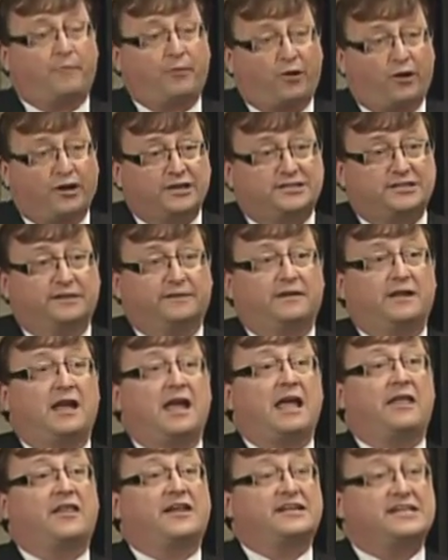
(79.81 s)
Burlington
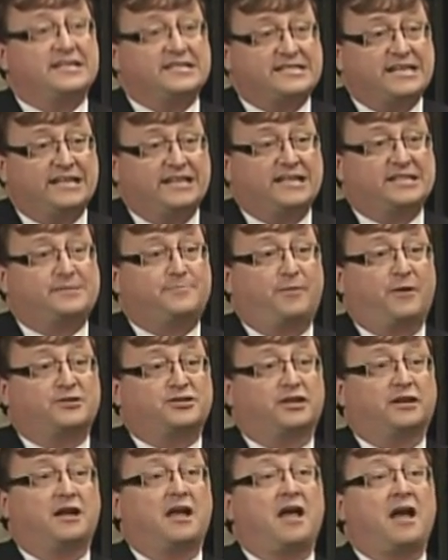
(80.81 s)
that is in this
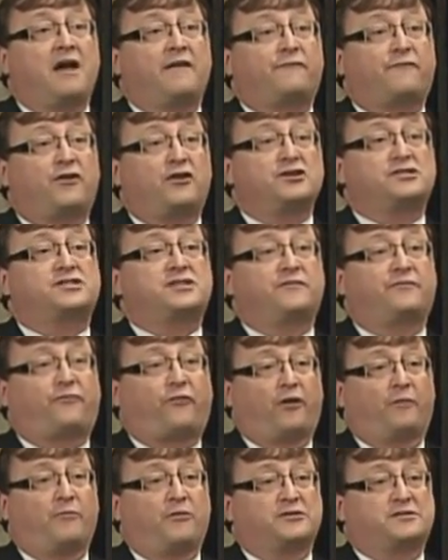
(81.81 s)
budget. First and
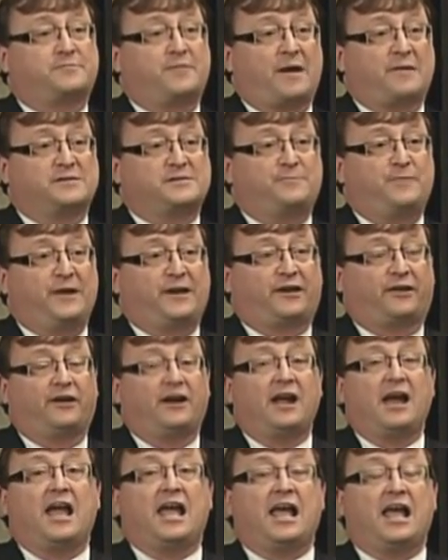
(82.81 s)
foremost, Madam Speaker,
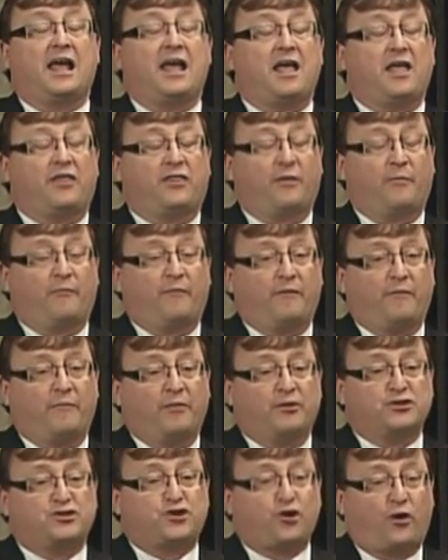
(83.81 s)
the
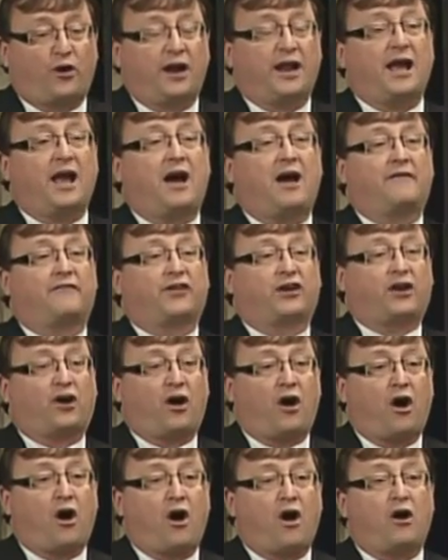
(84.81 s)
majority of the
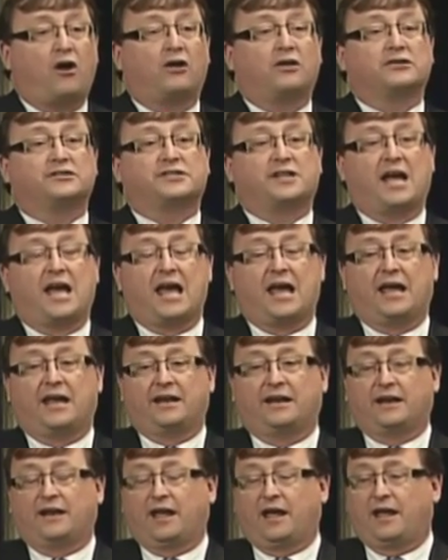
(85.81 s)
calls
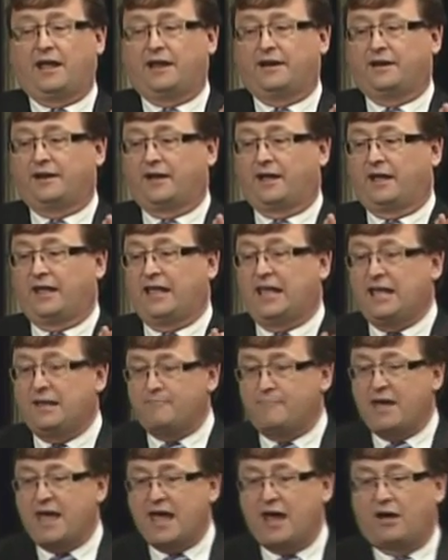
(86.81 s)
and
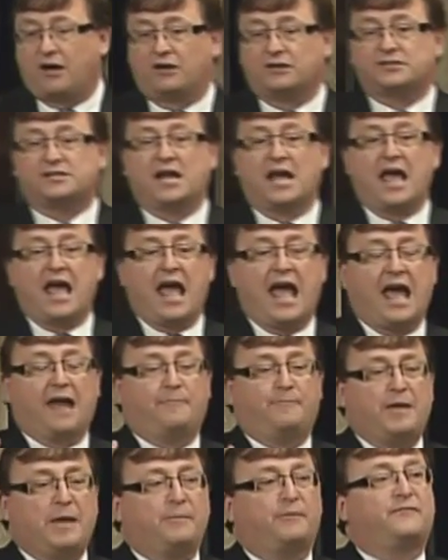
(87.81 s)
emails
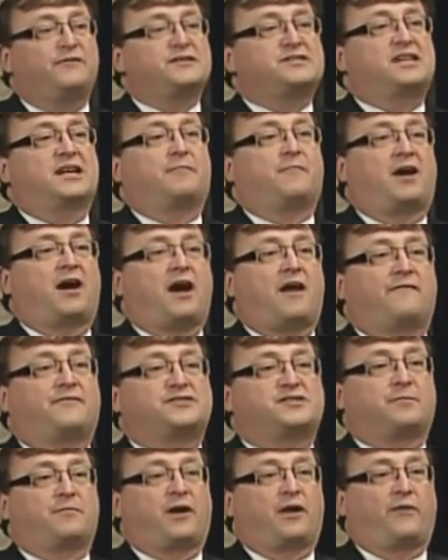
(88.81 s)
and people visiting my
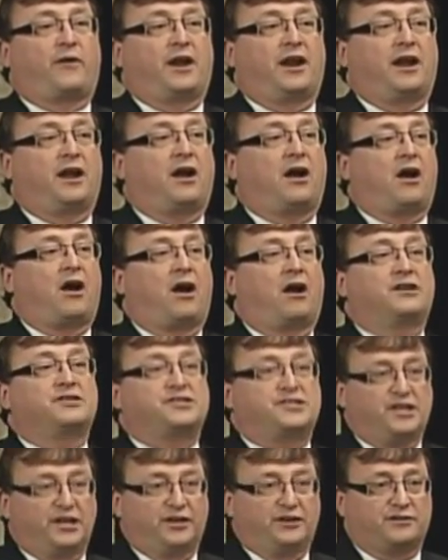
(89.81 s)
office in my riding are
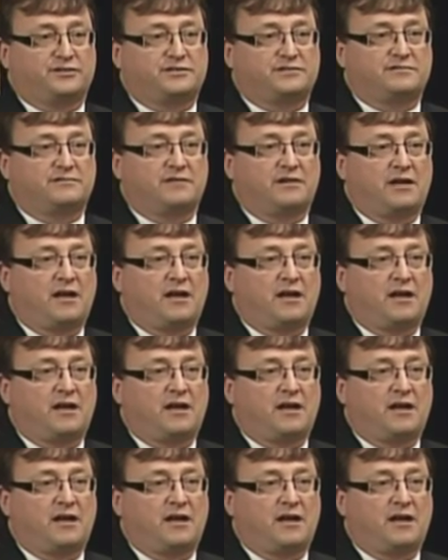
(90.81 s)
seniors.